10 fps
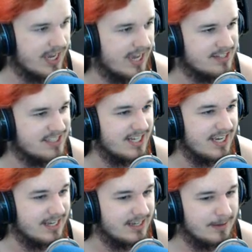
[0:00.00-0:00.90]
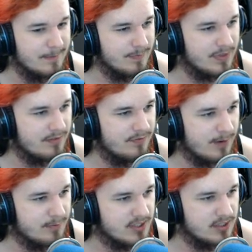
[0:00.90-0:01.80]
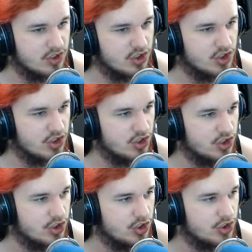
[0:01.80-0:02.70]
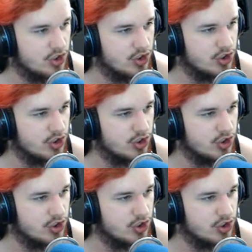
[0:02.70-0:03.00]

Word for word: I can't see! 5%. Shh.